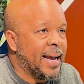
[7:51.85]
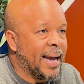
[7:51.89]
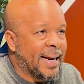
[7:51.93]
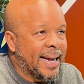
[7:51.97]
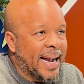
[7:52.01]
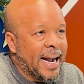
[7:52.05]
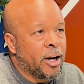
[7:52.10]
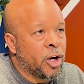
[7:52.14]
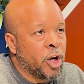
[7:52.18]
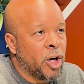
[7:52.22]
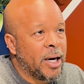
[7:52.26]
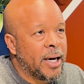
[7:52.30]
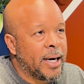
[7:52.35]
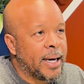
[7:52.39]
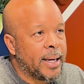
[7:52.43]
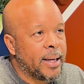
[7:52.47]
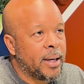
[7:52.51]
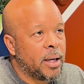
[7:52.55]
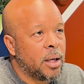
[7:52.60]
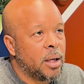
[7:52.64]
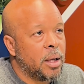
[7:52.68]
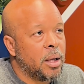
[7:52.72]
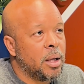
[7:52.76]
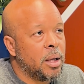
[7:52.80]
I got good at
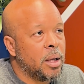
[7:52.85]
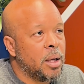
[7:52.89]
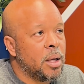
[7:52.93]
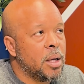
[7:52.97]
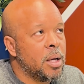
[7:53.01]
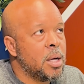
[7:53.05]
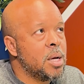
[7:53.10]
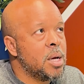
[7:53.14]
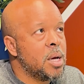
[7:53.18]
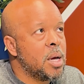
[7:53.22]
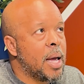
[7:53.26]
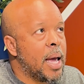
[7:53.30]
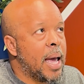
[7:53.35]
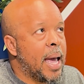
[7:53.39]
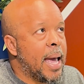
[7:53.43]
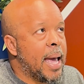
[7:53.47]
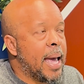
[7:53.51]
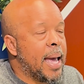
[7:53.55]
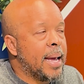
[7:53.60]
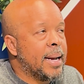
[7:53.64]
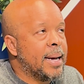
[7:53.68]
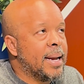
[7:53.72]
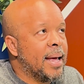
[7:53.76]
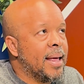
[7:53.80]
it.
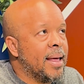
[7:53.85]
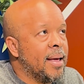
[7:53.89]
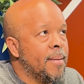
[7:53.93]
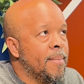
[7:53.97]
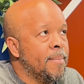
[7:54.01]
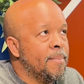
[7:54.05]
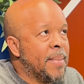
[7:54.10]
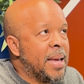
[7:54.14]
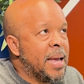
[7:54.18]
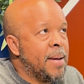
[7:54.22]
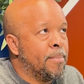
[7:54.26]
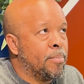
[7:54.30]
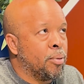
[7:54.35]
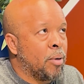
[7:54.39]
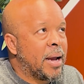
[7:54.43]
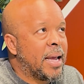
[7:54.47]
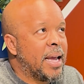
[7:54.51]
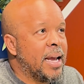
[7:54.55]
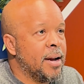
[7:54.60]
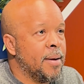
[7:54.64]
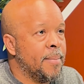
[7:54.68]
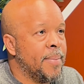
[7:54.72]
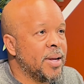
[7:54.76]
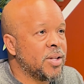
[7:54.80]
And me
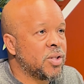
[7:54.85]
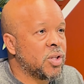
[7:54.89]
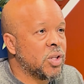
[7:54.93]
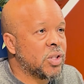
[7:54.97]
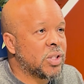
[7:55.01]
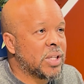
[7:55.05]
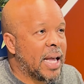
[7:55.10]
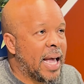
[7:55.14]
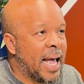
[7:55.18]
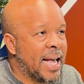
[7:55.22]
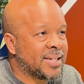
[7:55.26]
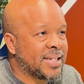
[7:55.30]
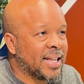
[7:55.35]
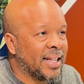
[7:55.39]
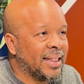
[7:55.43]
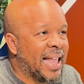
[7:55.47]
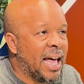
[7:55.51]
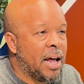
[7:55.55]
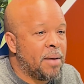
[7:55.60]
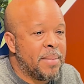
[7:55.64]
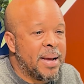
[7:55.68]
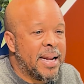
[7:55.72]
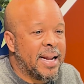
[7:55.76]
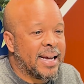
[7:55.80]
breaking the business has
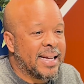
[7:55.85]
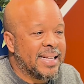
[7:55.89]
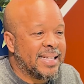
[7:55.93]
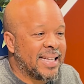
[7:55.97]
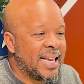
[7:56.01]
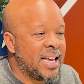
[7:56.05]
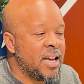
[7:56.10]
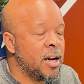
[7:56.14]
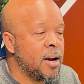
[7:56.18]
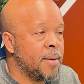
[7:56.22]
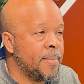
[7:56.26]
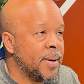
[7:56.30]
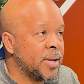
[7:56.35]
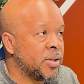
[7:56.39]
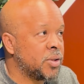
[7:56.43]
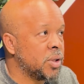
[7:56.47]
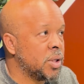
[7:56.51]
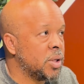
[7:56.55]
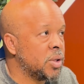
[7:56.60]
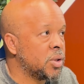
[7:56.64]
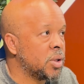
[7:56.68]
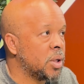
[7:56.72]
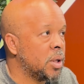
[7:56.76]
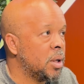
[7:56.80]
allowed me to continue the
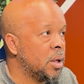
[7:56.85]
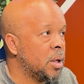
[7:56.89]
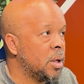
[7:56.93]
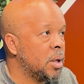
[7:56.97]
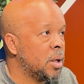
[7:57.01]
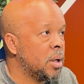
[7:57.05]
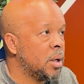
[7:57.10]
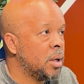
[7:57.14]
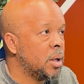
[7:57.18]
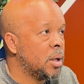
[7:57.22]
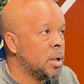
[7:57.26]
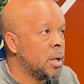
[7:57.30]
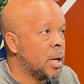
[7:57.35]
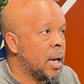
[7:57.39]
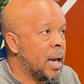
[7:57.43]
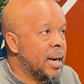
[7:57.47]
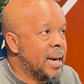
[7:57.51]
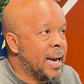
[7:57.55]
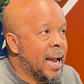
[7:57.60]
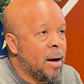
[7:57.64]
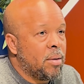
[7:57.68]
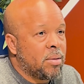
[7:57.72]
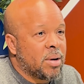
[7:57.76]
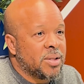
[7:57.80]
business
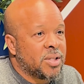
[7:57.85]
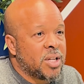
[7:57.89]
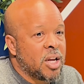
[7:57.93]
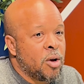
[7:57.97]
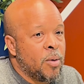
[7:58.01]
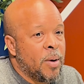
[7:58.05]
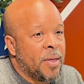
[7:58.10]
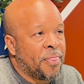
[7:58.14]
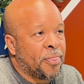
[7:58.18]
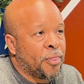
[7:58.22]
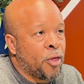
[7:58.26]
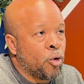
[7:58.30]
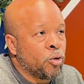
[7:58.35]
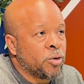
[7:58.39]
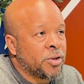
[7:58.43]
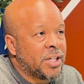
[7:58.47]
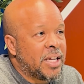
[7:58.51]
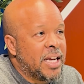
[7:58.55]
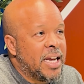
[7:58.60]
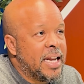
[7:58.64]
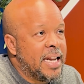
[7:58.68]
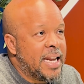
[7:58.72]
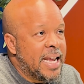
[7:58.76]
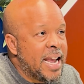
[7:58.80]
and now continue it
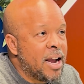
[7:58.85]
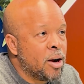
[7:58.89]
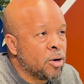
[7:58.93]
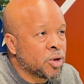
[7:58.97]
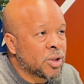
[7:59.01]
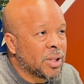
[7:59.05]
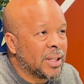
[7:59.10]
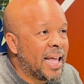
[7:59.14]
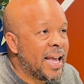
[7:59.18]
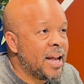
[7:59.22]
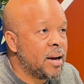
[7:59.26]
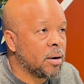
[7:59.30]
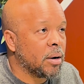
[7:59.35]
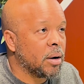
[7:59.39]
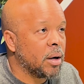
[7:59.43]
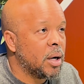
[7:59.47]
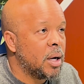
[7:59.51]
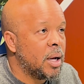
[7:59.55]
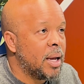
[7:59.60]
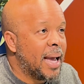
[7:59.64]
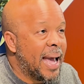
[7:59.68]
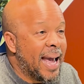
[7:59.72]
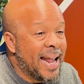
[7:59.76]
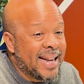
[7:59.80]
13 years later.
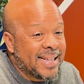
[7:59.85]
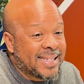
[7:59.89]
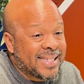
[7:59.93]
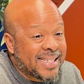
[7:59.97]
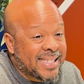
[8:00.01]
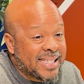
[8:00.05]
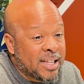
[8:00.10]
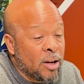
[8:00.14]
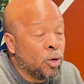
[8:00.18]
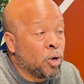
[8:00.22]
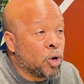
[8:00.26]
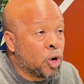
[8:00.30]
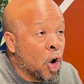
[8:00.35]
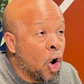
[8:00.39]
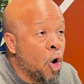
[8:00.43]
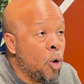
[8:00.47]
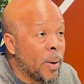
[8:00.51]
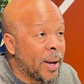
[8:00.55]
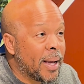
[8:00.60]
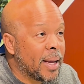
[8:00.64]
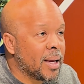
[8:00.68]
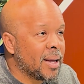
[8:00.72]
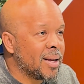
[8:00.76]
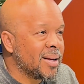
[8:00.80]
And it's still
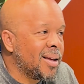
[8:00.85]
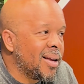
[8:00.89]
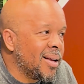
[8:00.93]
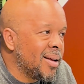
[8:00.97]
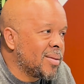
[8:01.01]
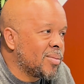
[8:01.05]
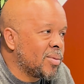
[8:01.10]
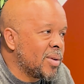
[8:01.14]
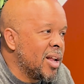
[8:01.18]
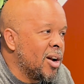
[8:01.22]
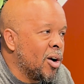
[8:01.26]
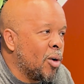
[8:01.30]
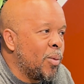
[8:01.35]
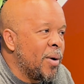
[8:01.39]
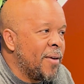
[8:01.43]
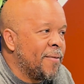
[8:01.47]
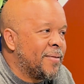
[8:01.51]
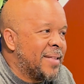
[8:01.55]
going. We've